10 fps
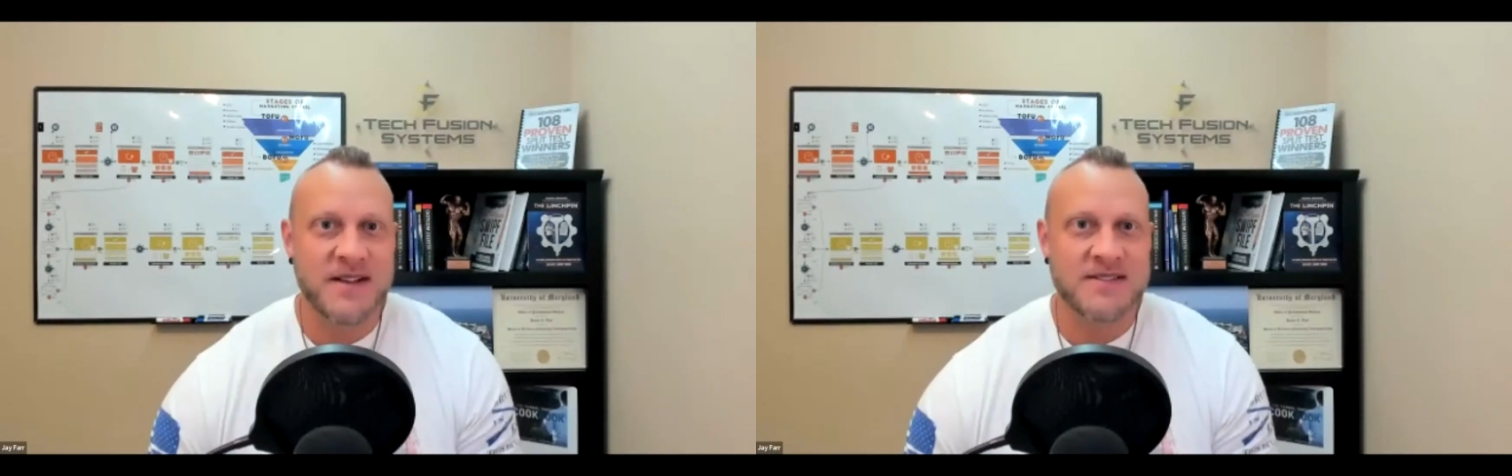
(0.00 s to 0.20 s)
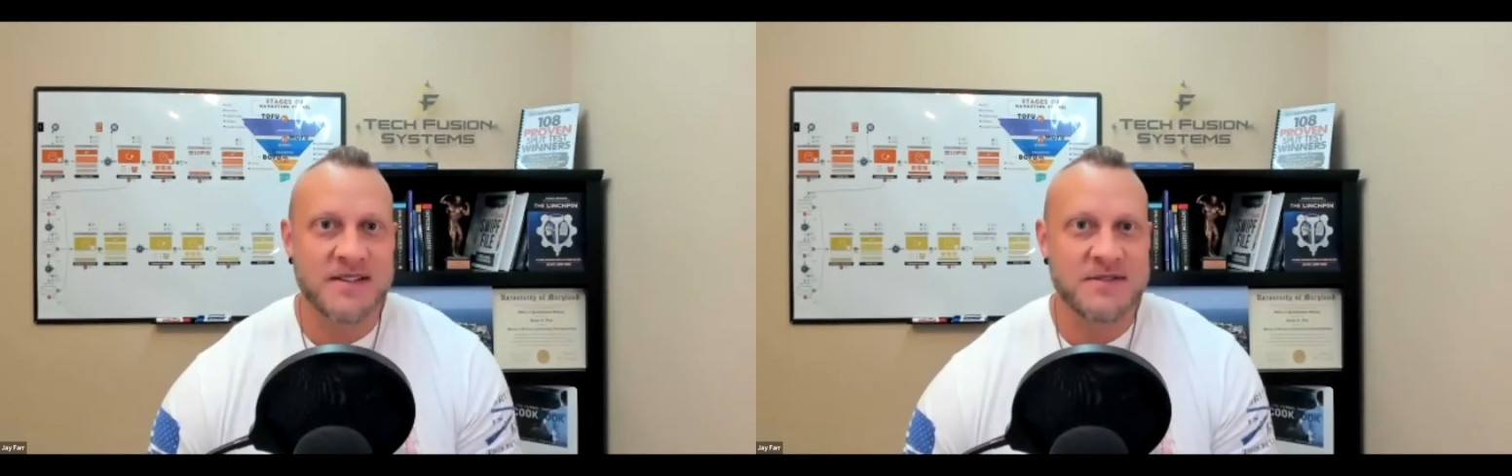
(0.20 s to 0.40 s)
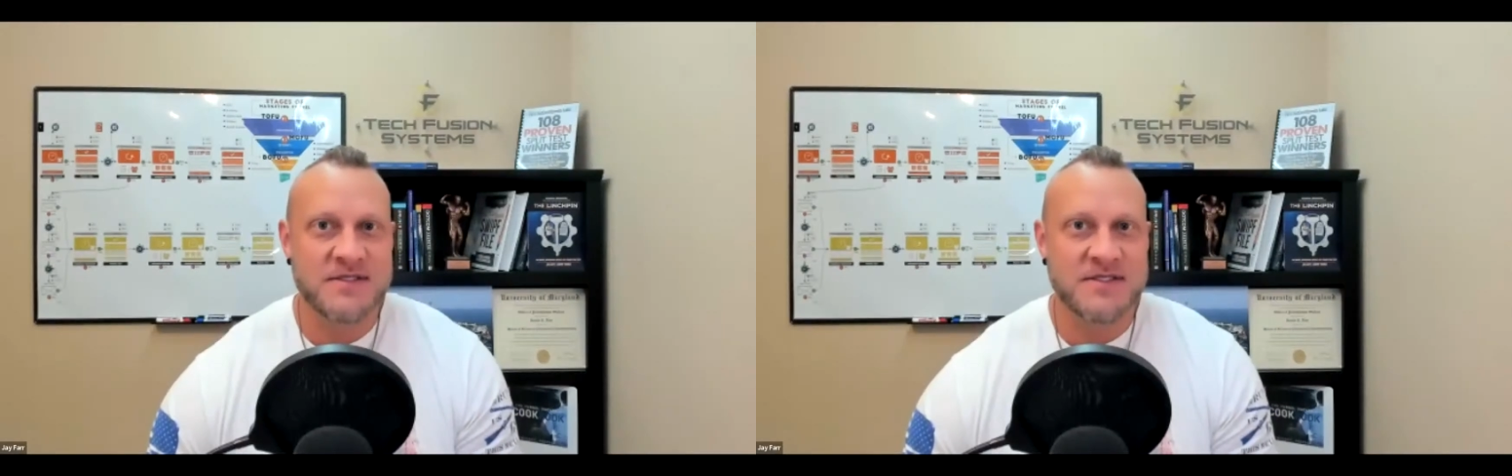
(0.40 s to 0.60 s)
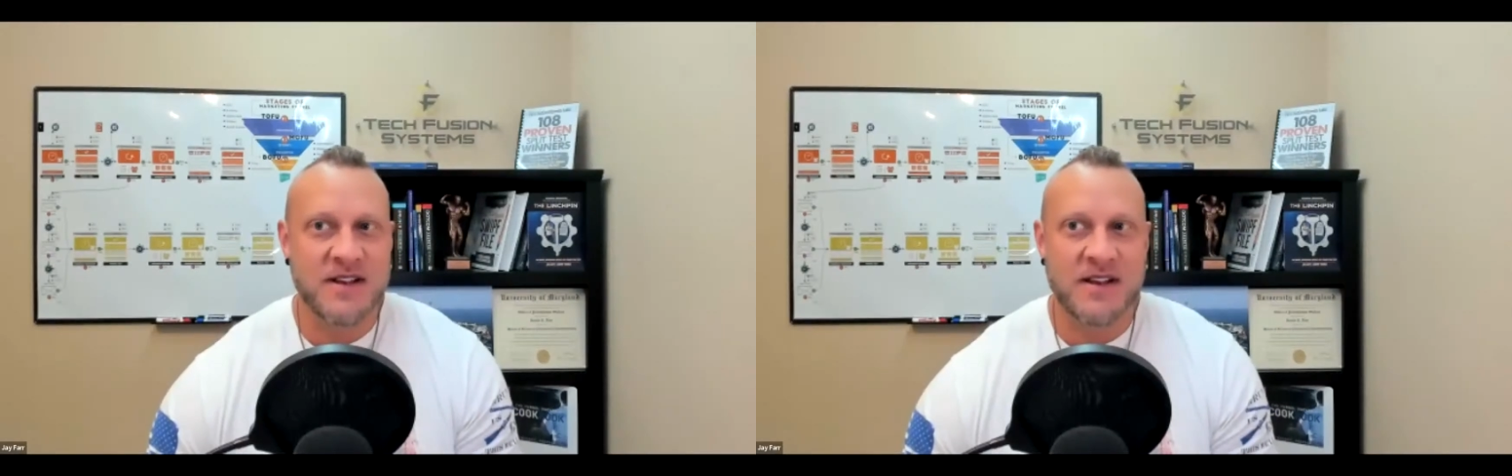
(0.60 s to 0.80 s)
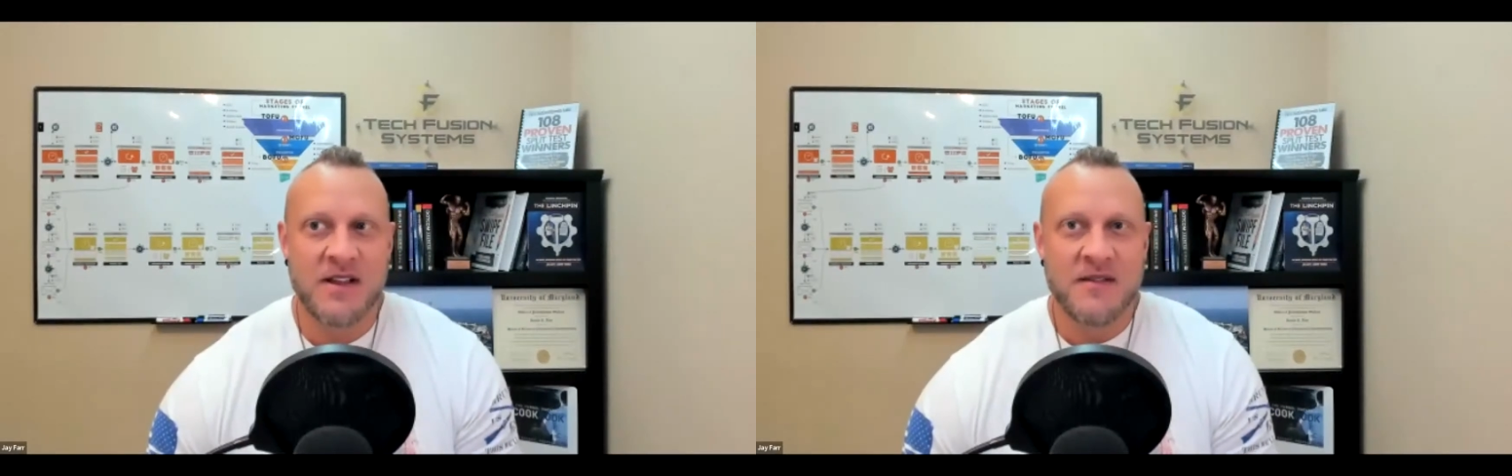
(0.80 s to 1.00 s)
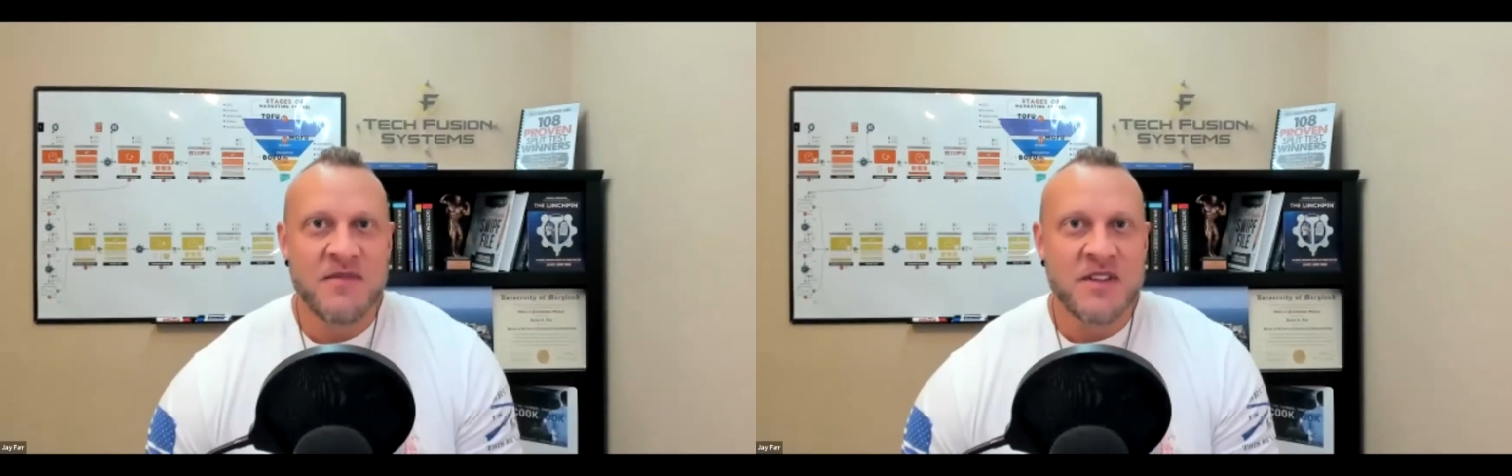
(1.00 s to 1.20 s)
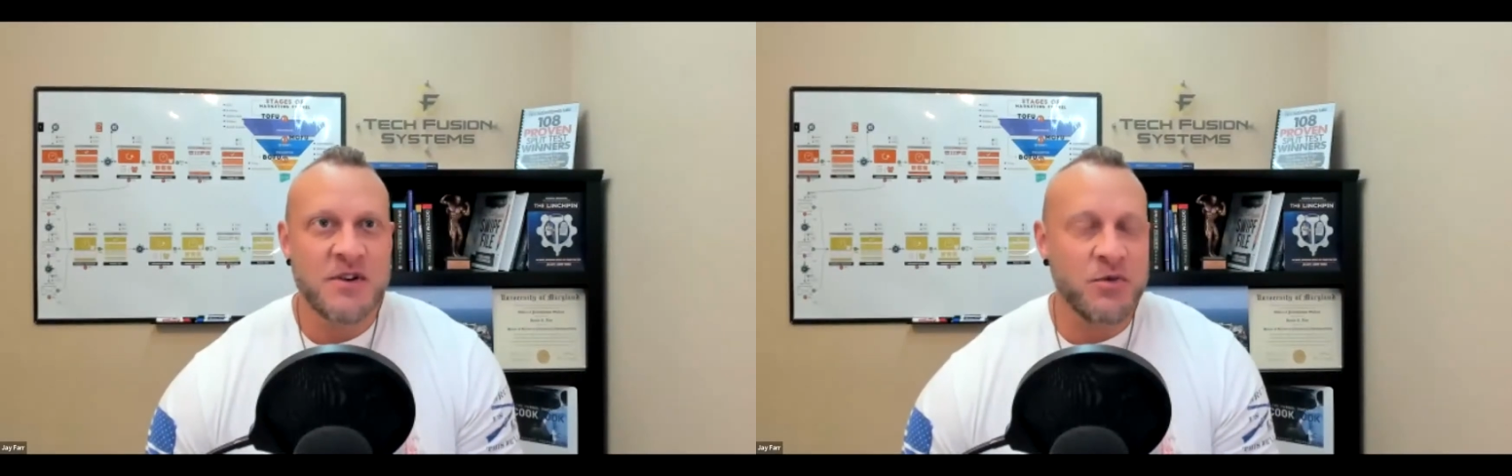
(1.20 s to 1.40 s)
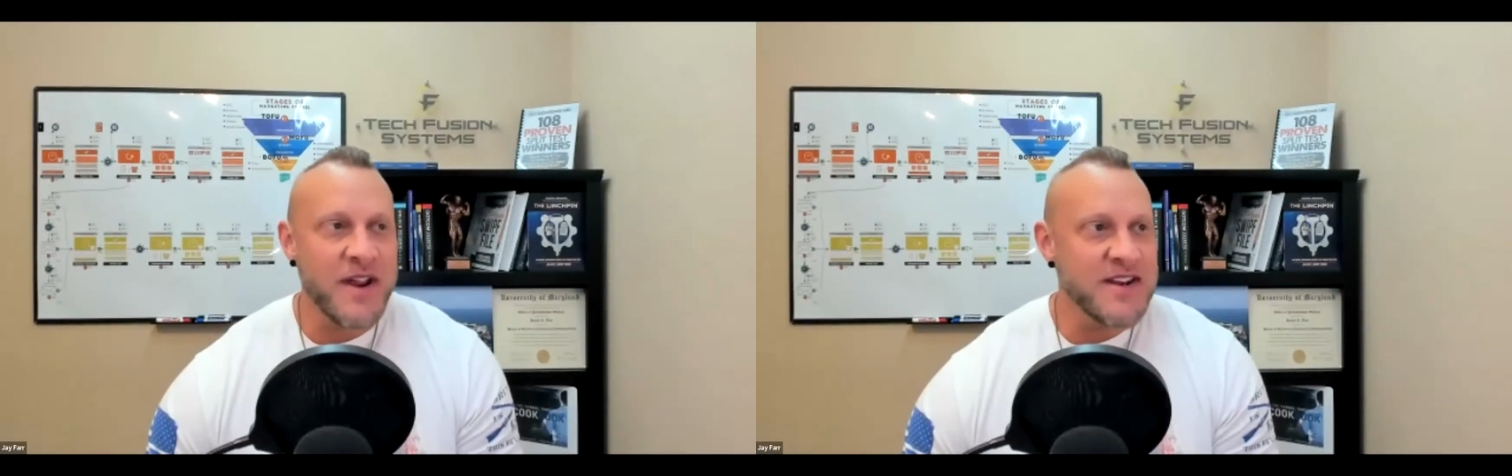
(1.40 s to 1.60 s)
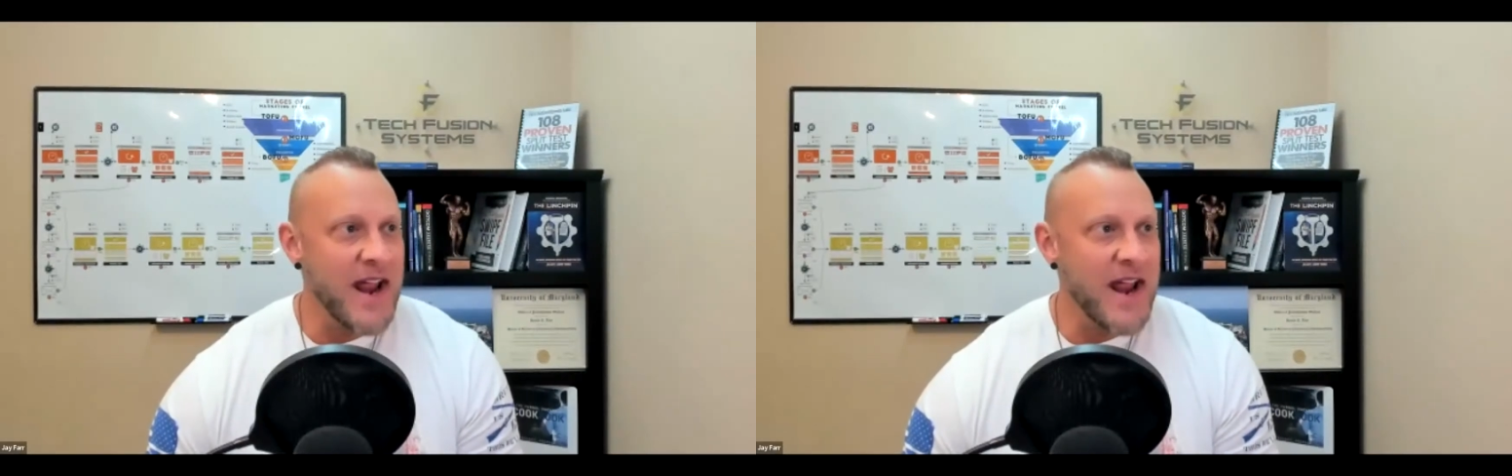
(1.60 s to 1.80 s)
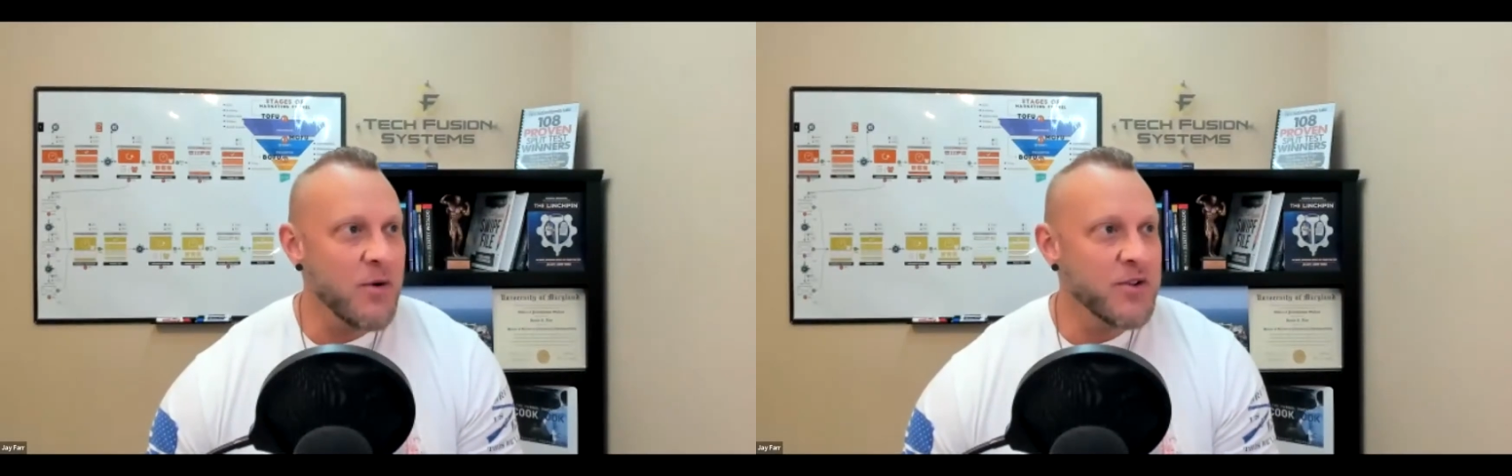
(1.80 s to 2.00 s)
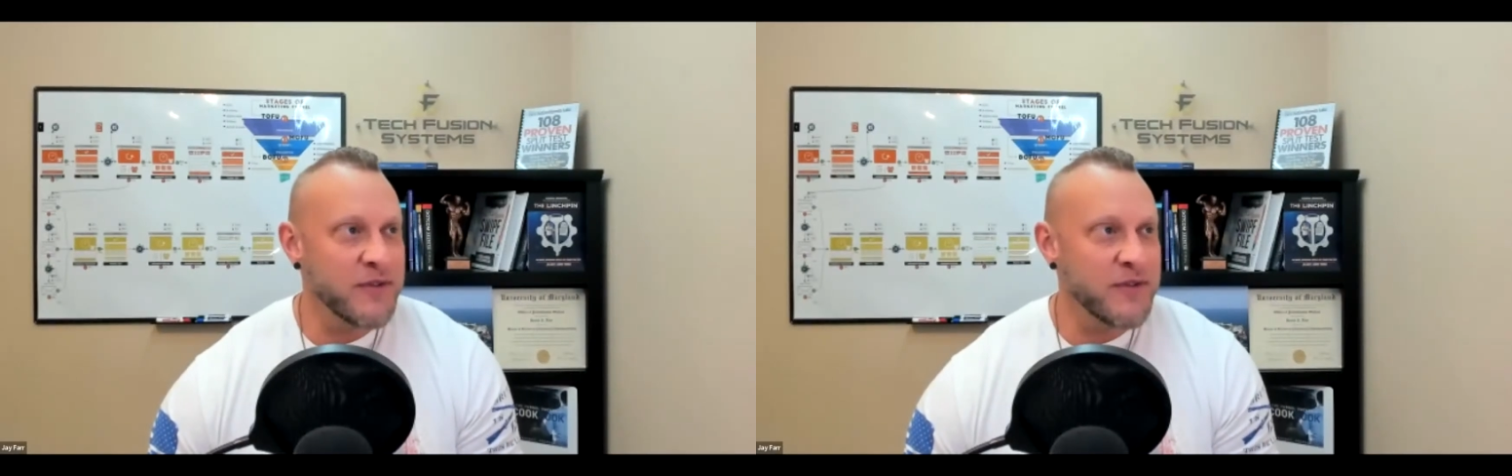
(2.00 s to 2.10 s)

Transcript: that's interesting. So right now